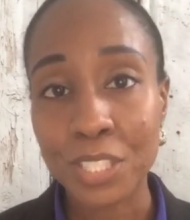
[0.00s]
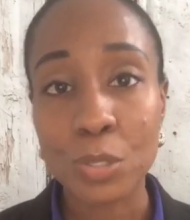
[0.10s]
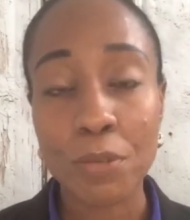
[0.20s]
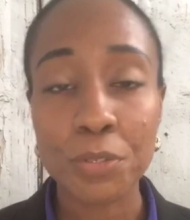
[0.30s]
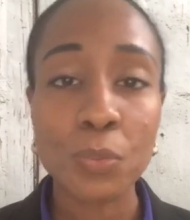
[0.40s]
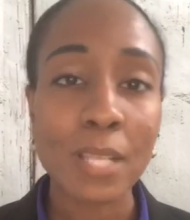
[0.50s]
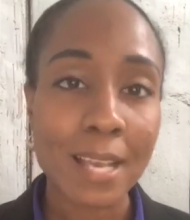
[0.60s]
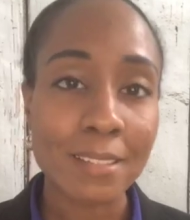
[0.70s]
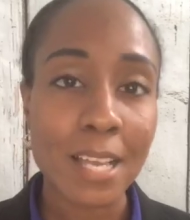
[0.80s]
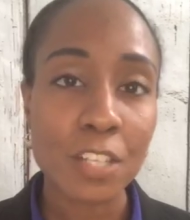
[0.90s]
So if you would
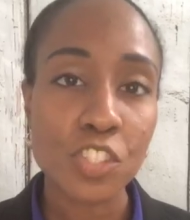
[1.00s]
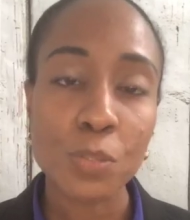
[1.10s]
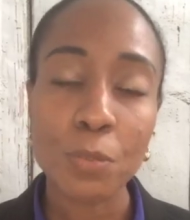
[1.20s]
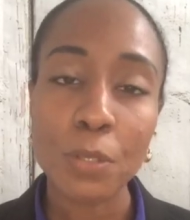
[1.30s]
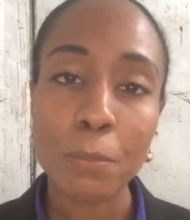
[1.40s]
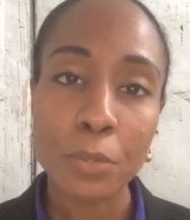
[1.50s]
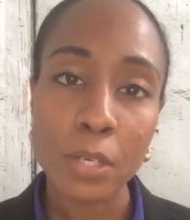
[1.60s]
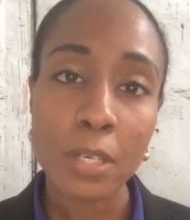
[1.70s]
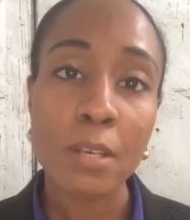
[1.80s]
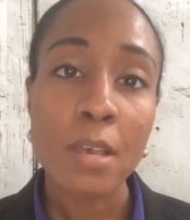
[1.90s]
like that, just put book